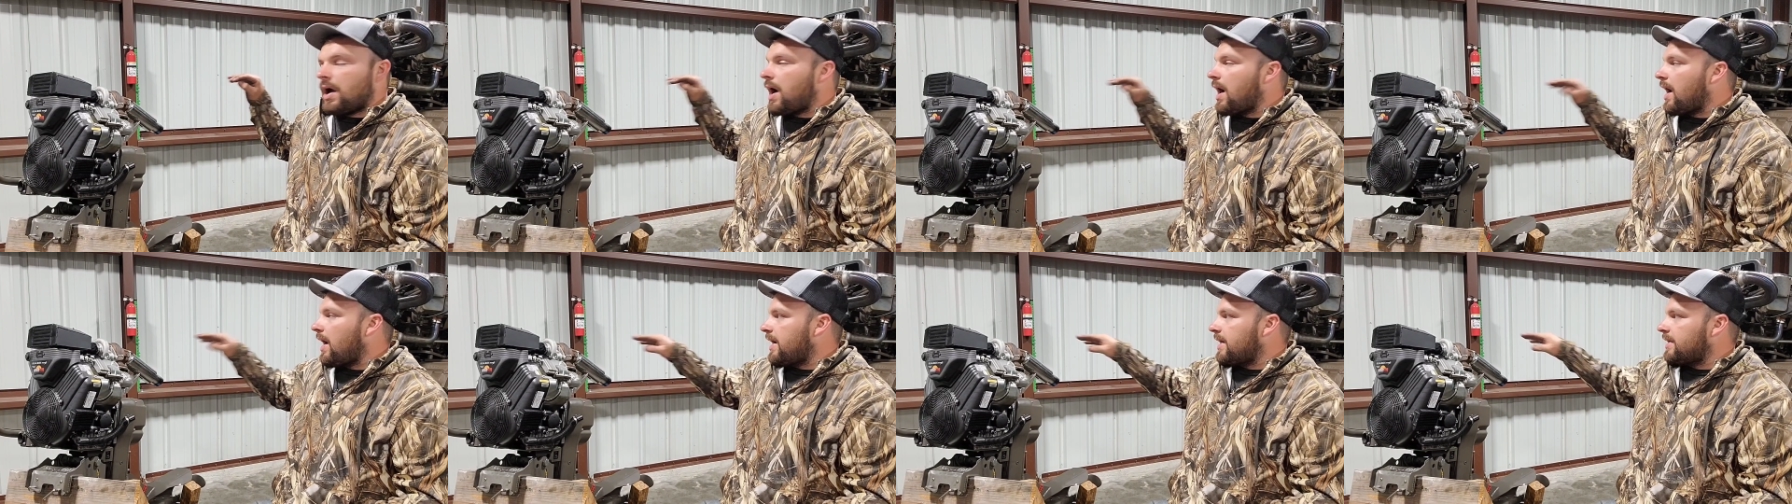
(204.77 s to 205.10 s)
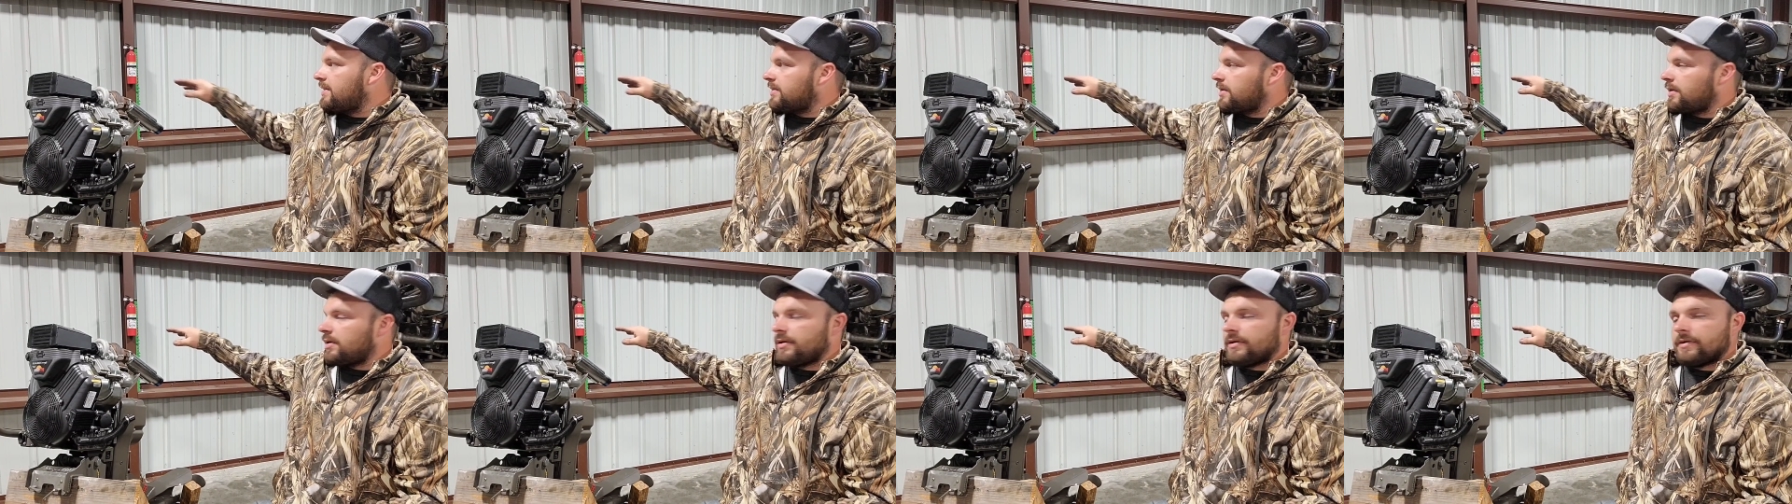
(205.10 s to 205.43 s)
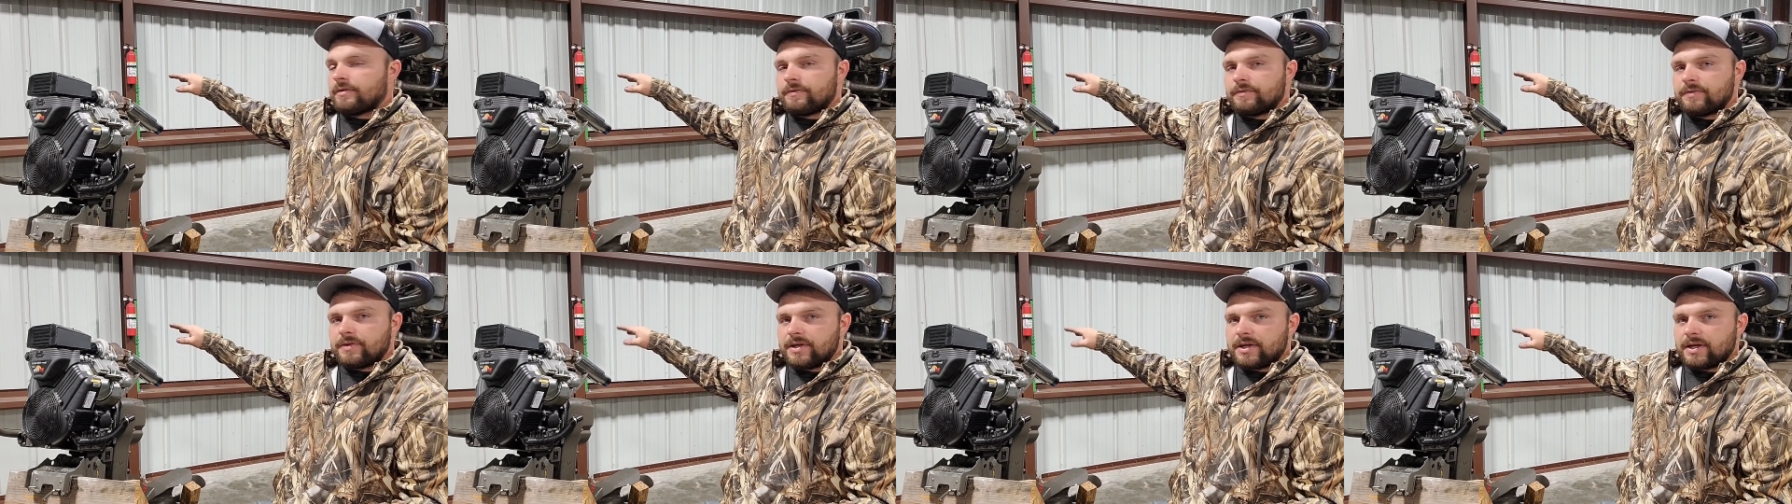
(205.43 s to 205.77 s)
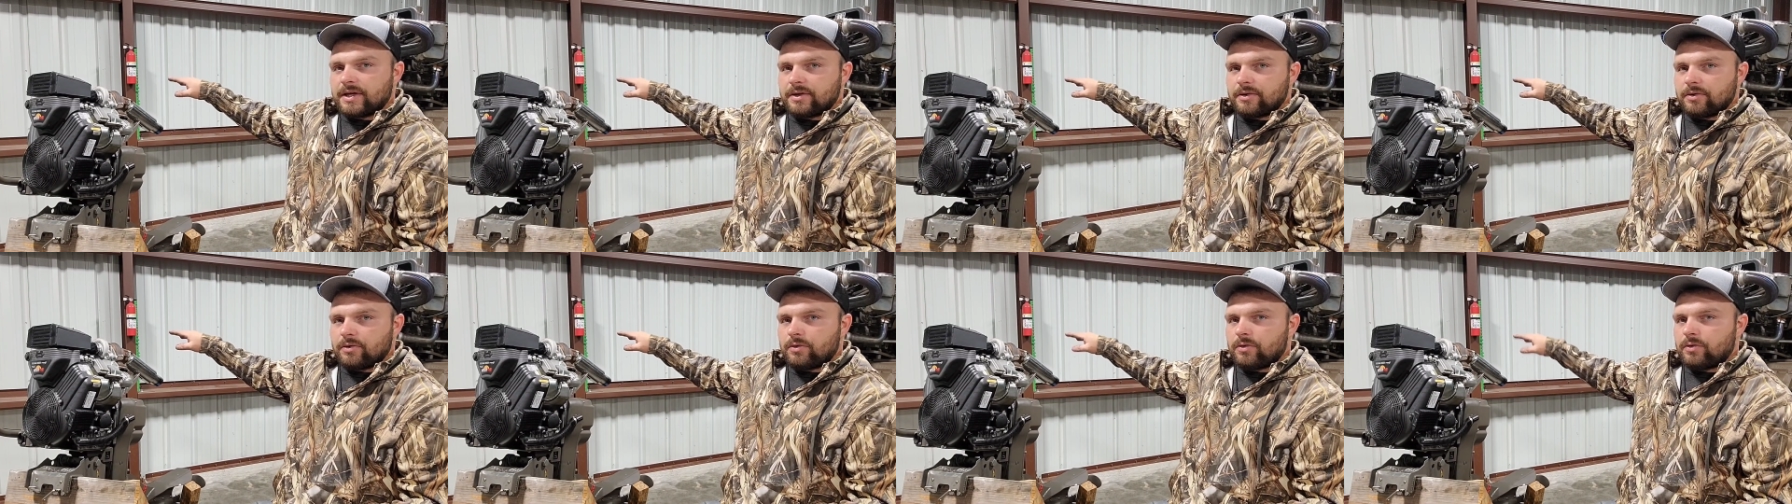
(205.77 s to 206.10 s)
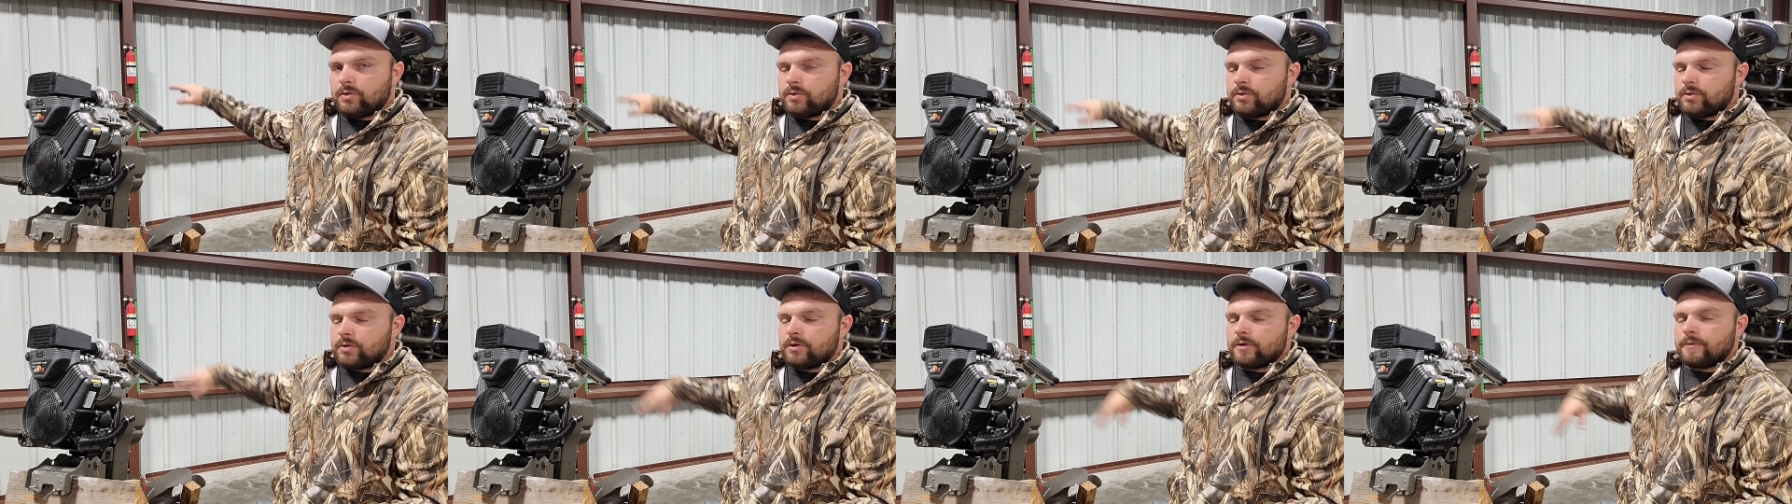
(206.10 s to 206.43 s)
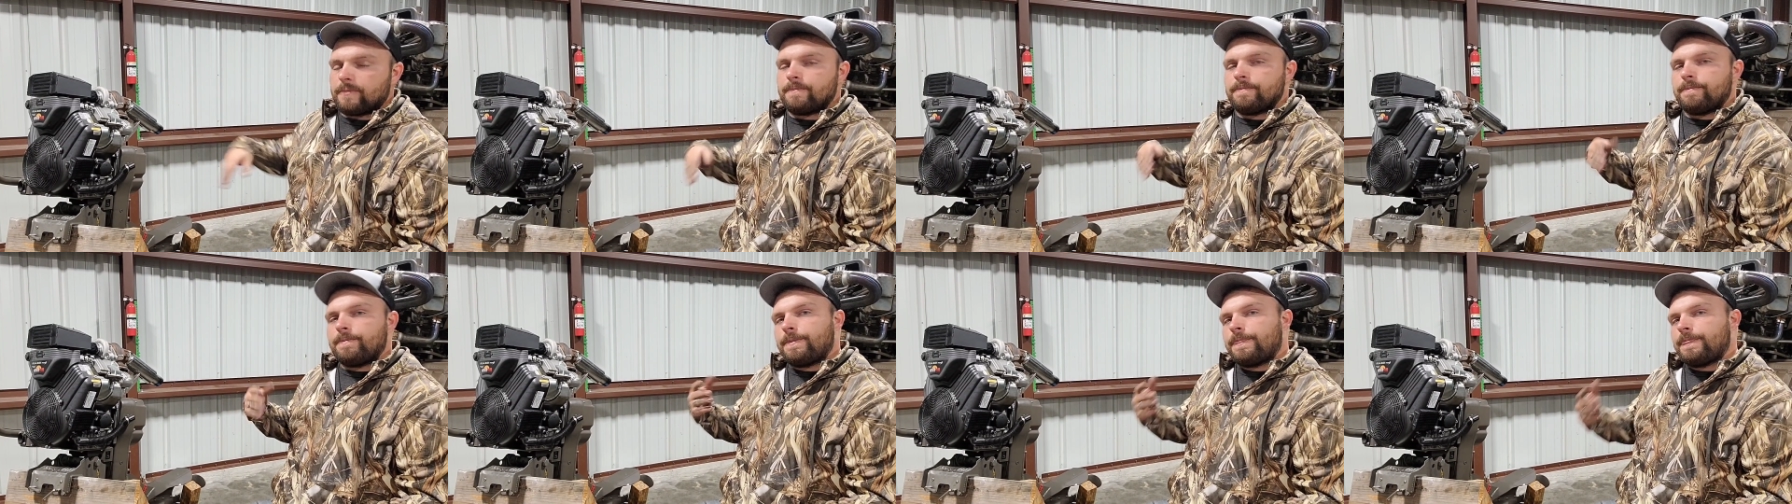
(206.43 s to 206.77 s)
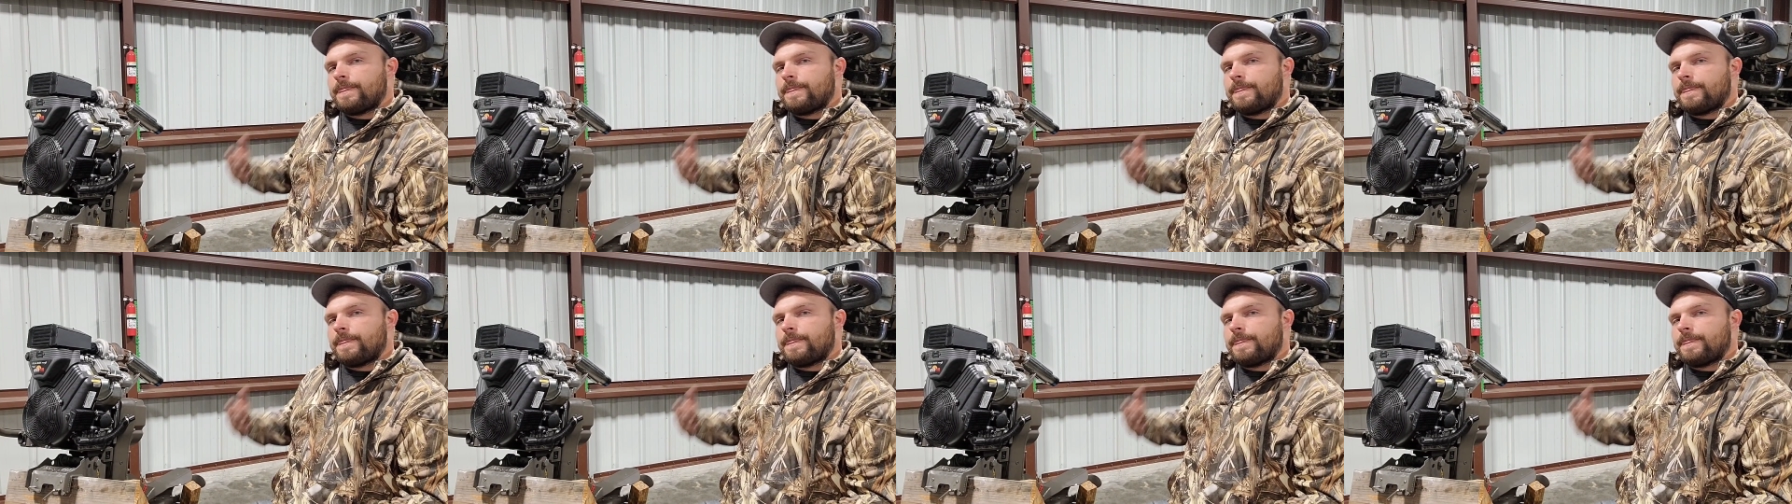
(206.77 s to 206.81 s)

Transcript: height of the intercooler.